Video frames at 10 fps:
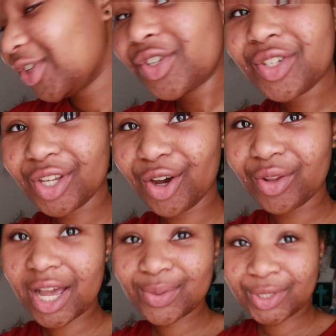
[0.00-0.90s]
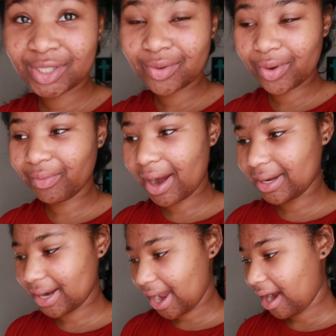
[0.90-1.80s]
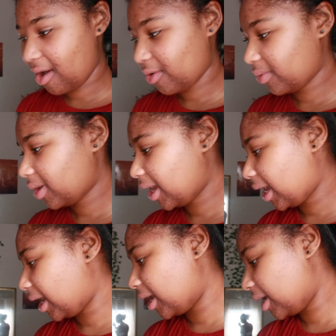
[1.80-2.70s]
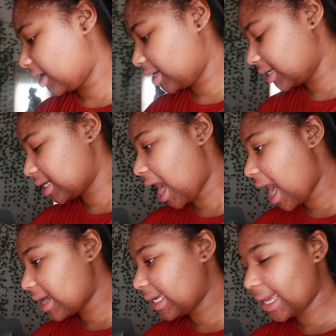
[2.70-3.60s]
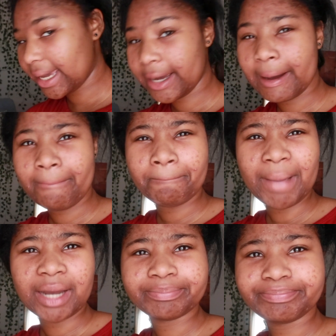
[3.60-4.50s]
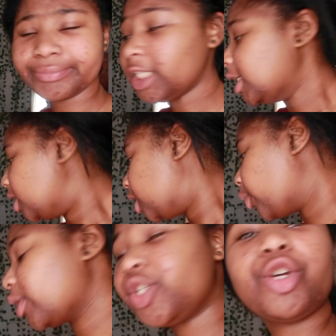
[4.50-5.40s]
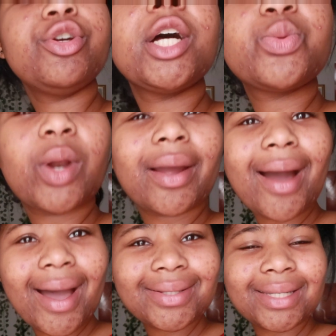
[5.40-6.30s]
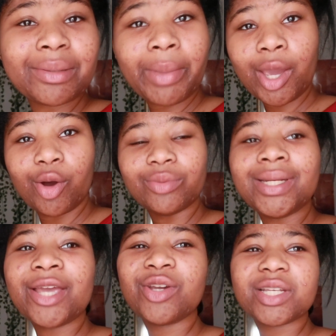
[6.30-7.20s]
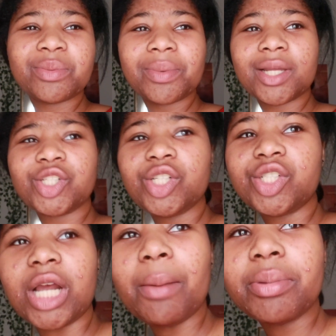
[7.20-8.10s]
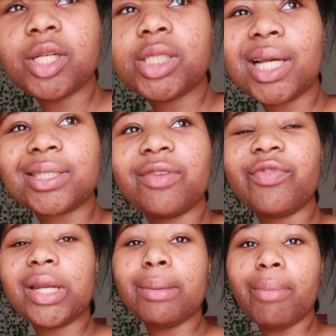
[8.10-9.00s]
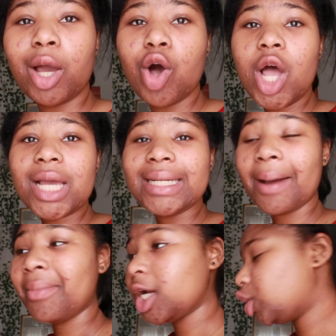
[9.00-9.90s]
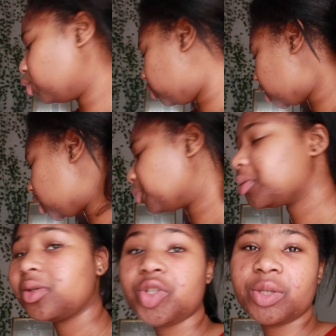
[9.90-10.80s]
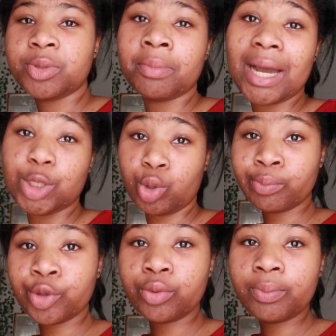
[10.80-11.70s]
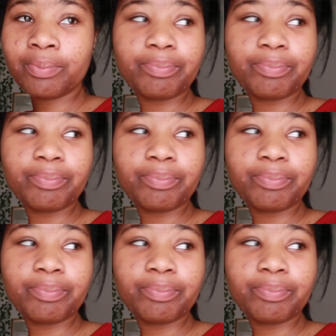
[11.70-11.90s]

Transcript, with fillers: So that's where she's going right now. And I am going to show you guys what I got in the mail. Now you guys will be like, she's shopping, she got stuff in the mail. Now mind you, this stuff was shipped to my dorm room